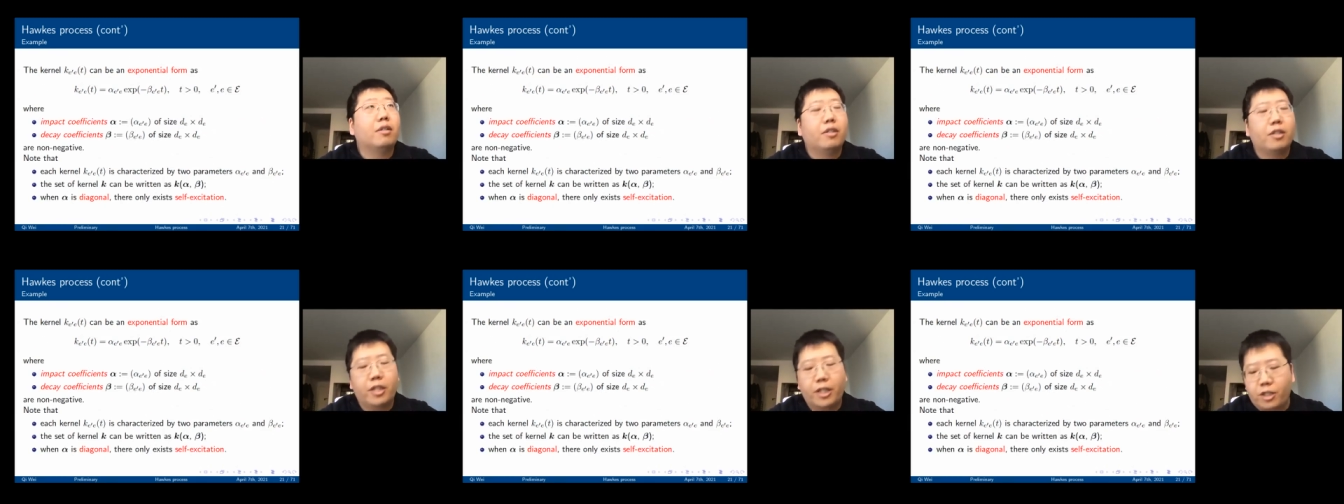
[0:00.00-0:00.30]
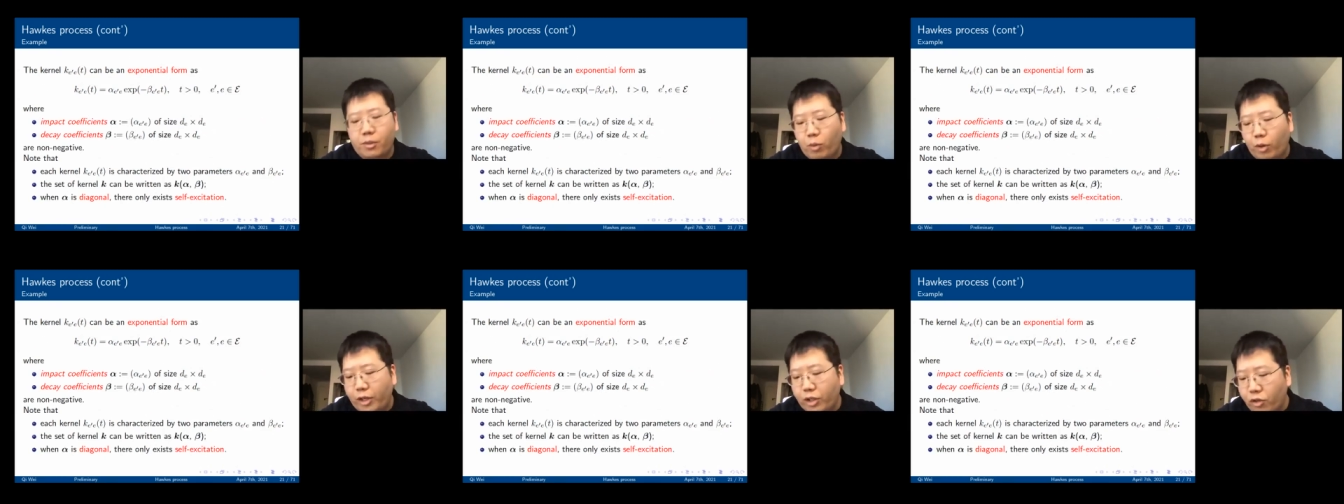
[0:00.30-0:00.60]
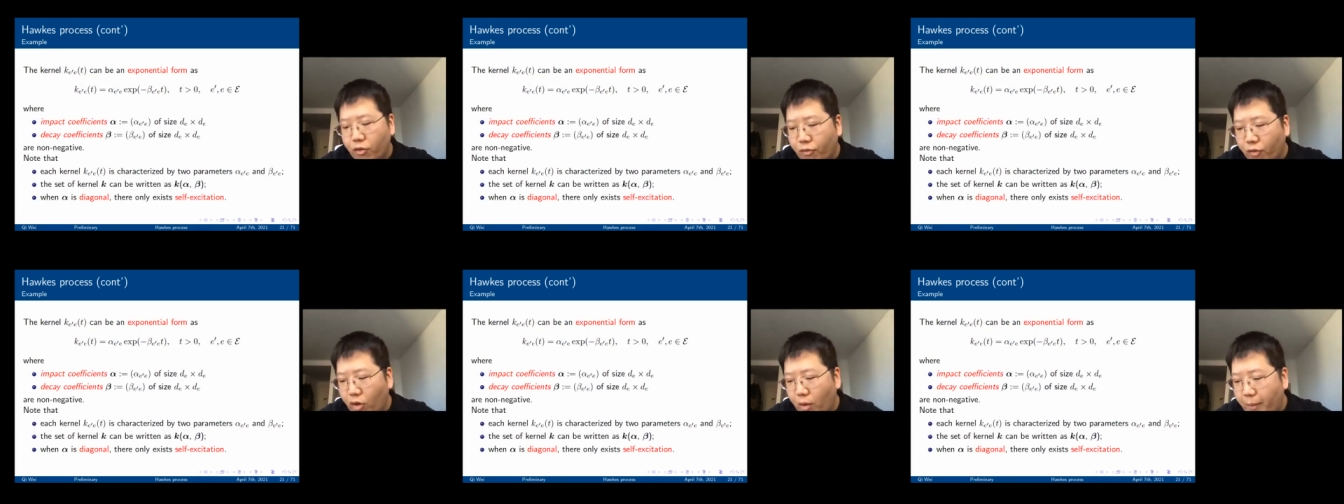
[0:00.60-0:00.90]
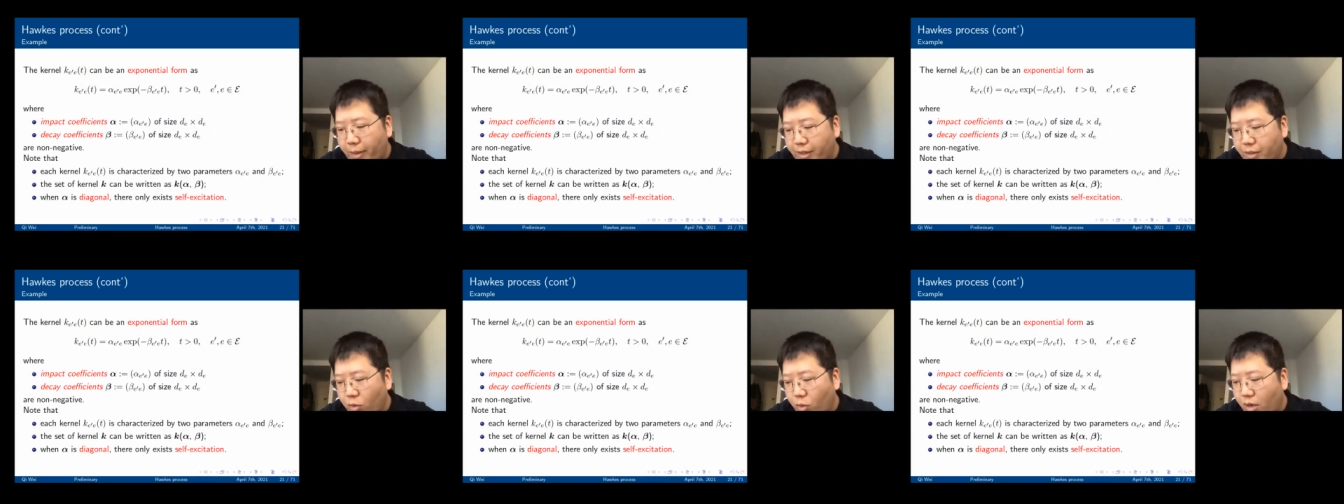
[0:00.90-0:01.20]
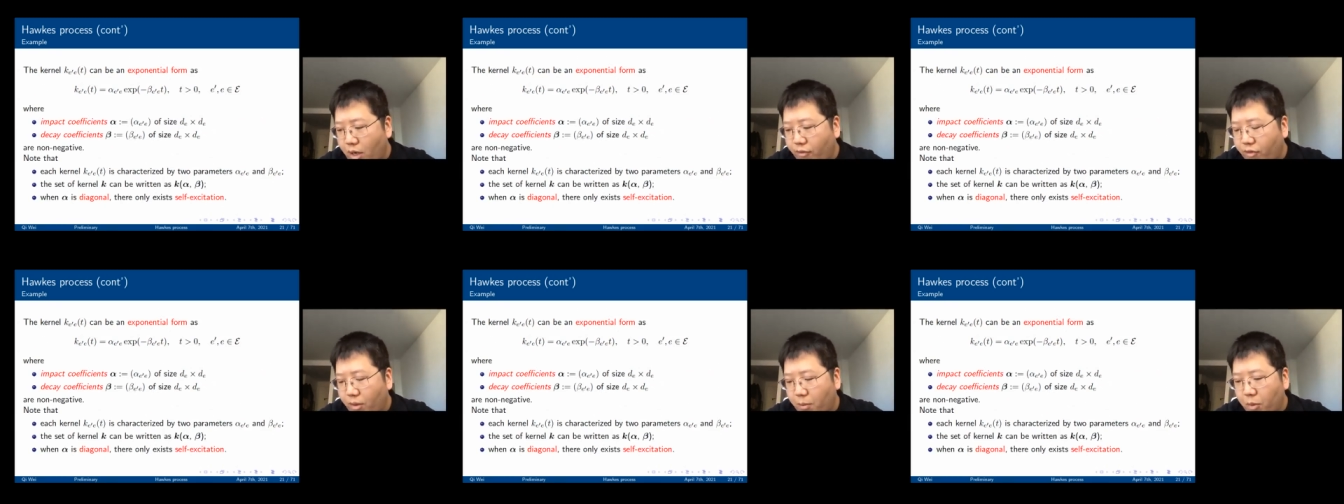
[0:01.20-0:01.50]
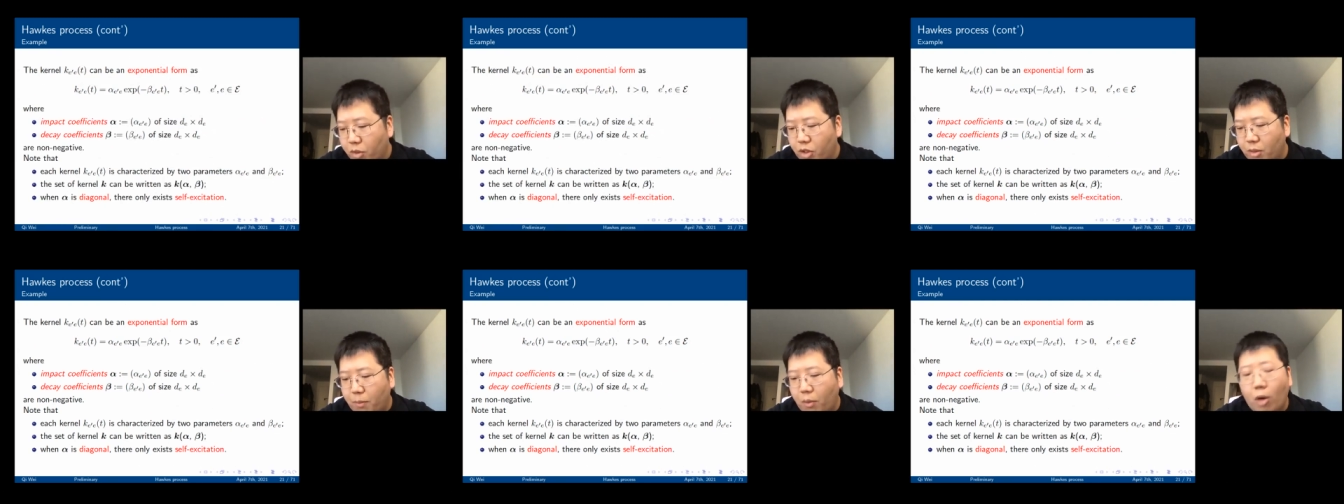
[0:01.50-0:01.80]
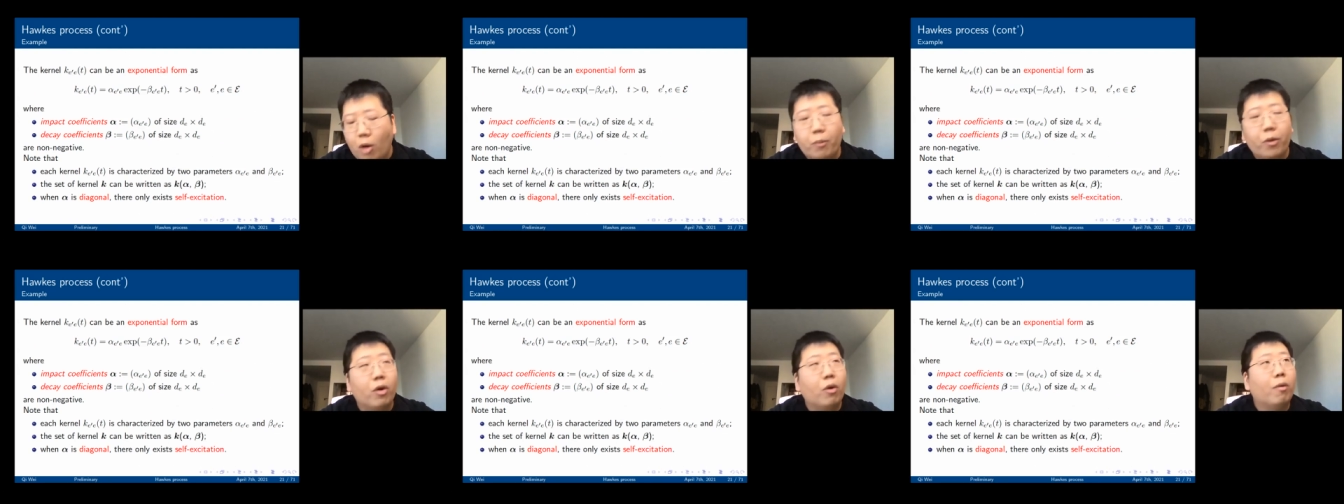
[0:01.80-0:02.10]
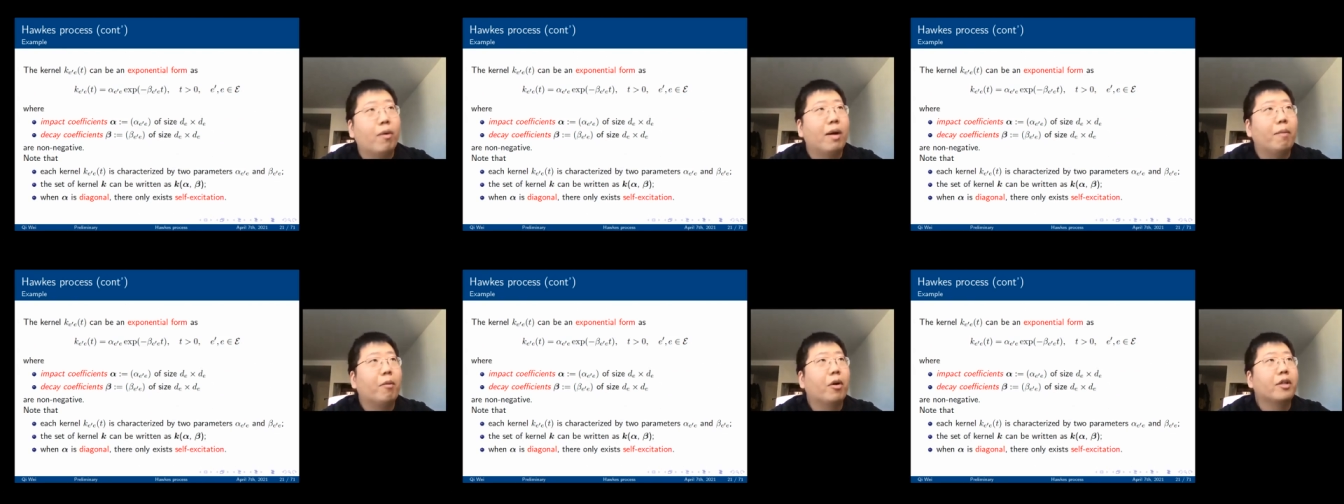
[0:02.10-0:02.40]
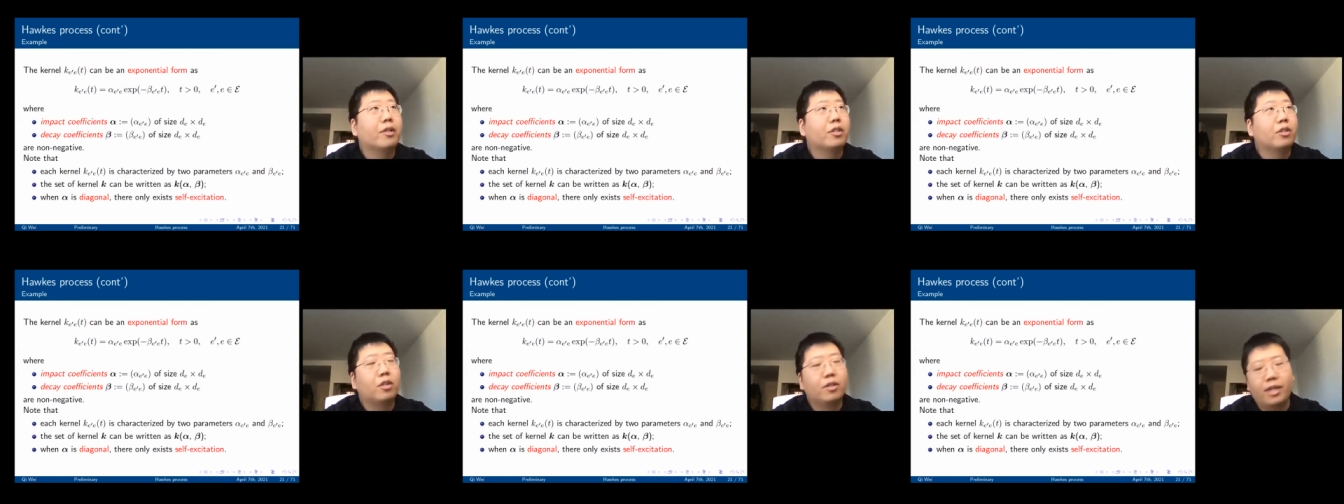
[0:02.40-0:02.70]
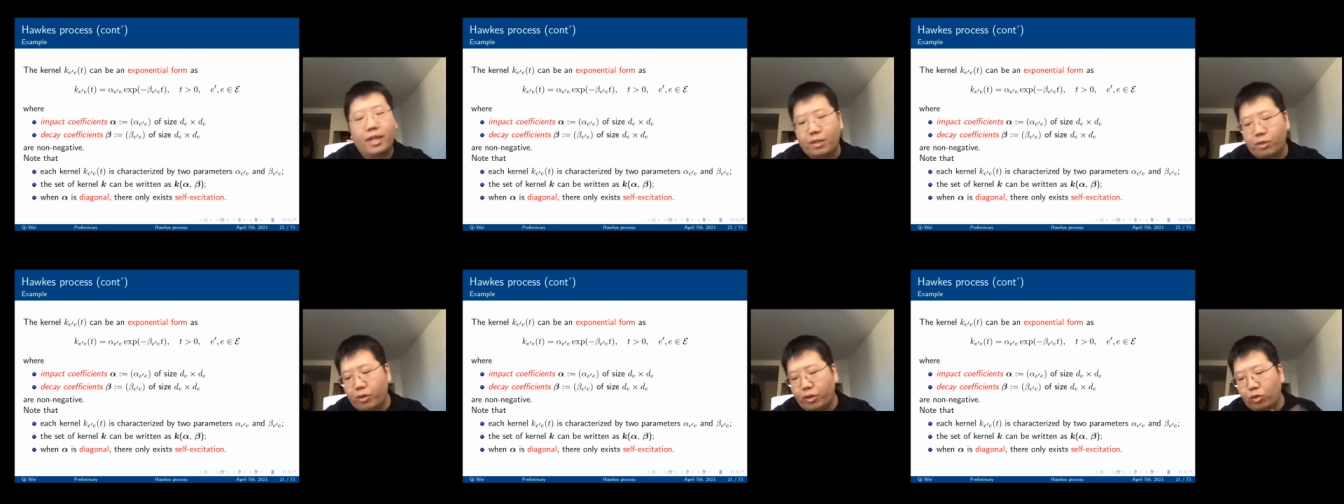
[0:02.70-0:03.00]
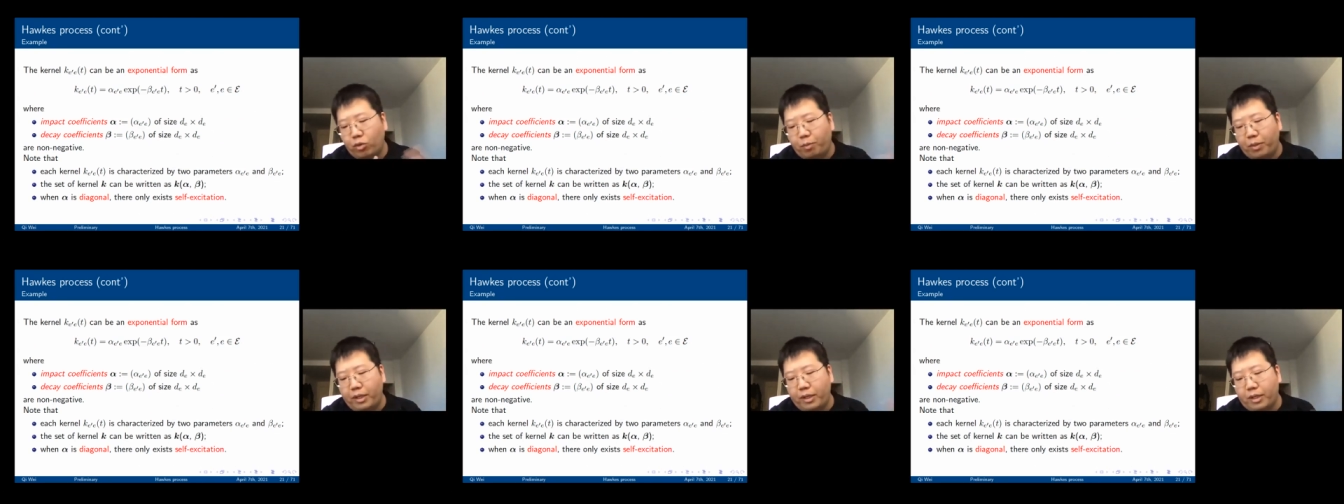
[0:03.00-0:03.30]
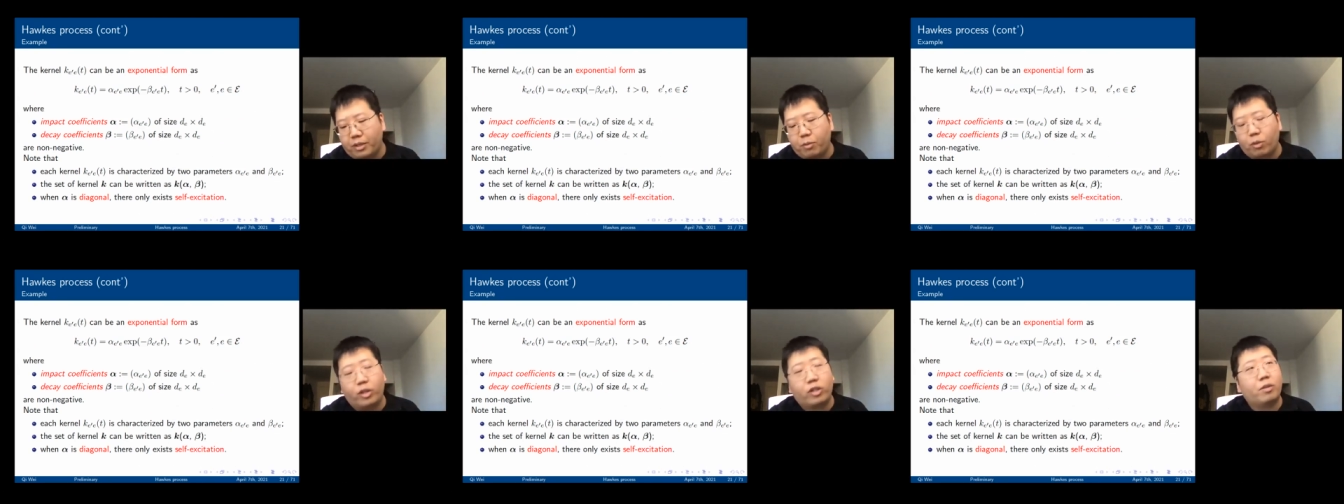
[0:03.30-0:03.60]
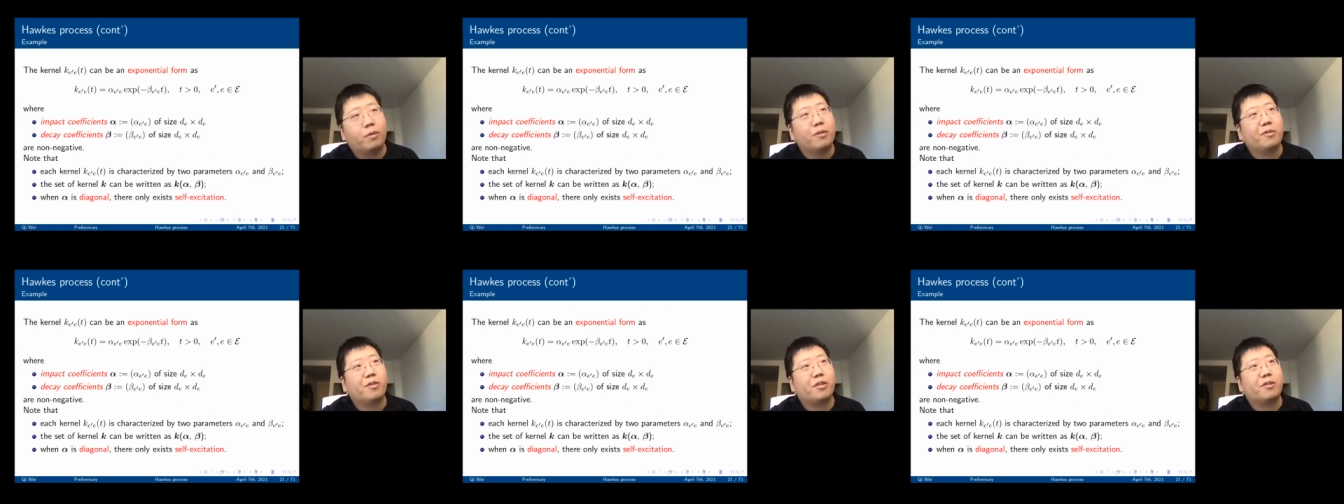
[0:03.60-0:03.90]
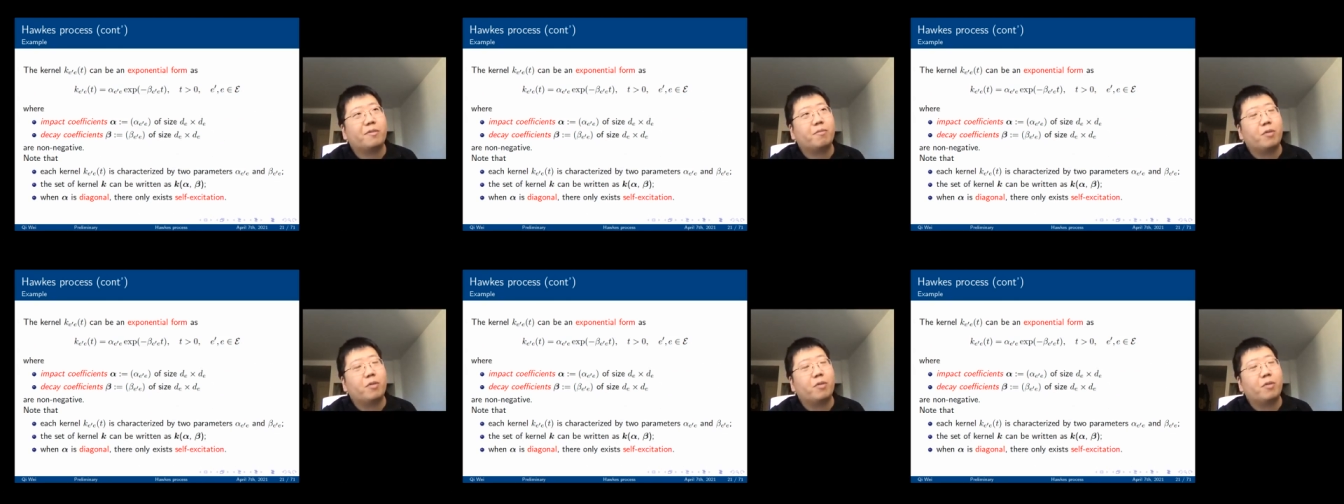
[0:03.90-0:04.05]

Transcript: exponential form is one of the most popular one, but it's not necessary to be exponential.